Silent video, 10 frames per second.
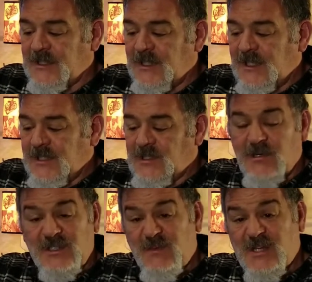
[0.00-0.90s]
So
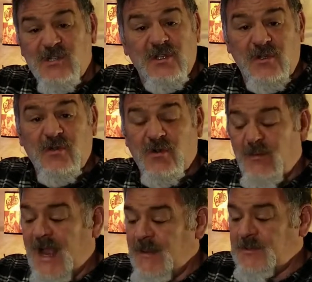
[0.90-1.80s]
especially Google
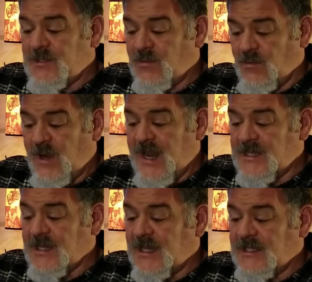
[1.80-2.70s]
Maps or Waze, like I
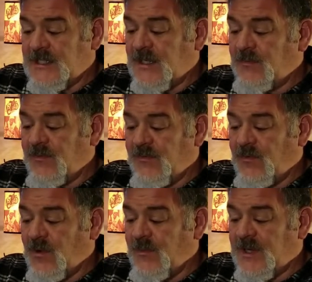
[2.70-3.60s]
said before,
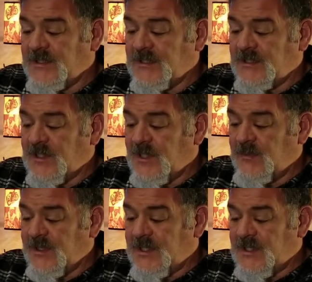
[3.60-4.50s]
because it's going to be,
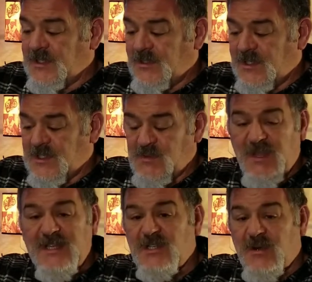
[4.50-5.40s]
the display is going
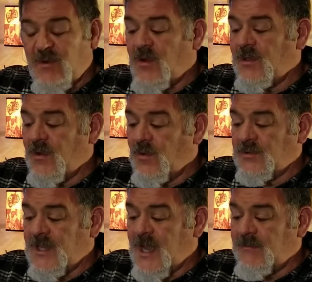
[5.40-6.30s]
to be on the whole
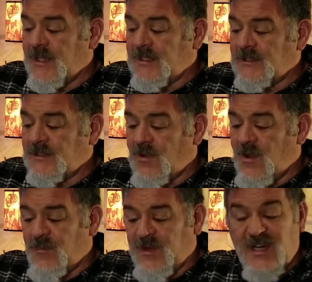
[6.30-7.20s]
time that it's on,
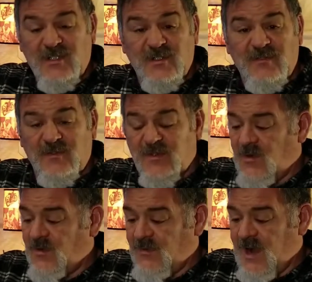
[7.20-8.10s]
potentially for the whole
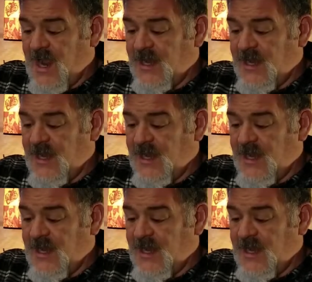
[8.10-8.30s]
ride.